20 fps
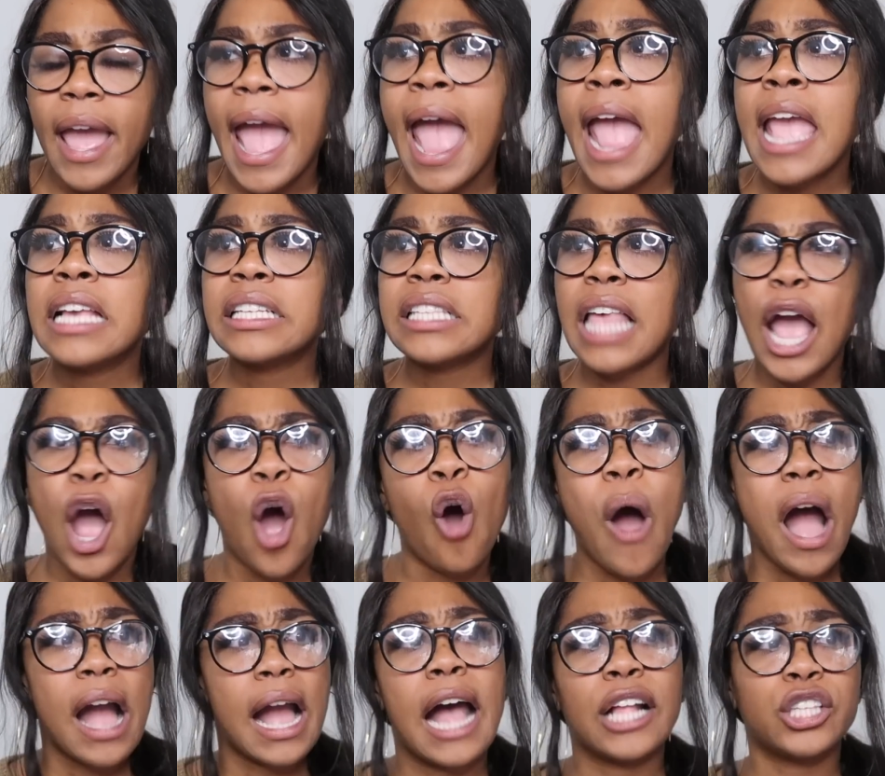And he's like,
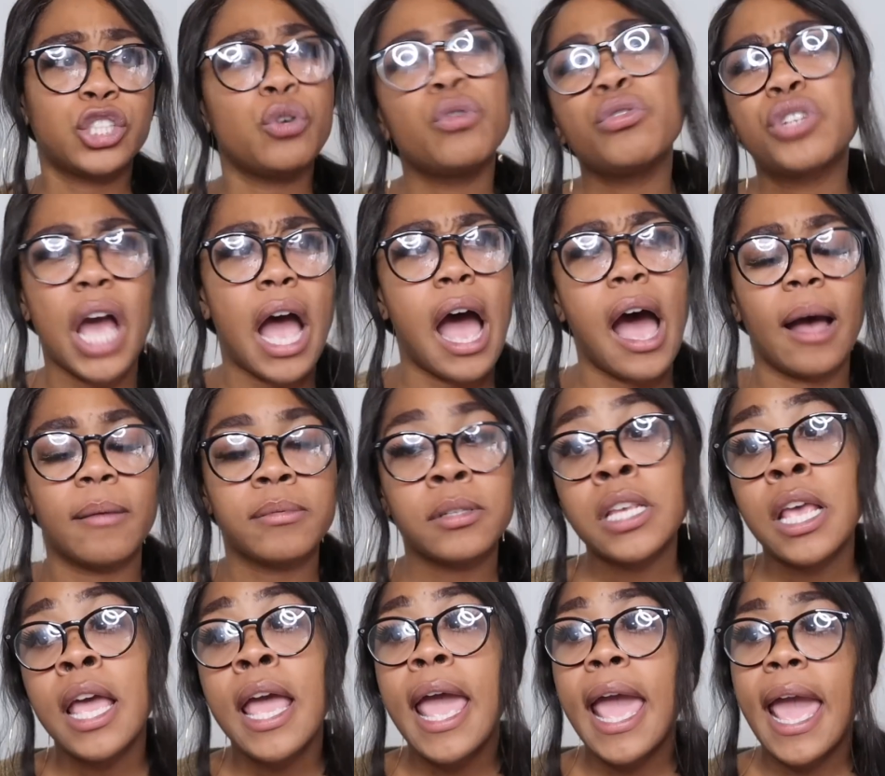oh, I got 2 jobs.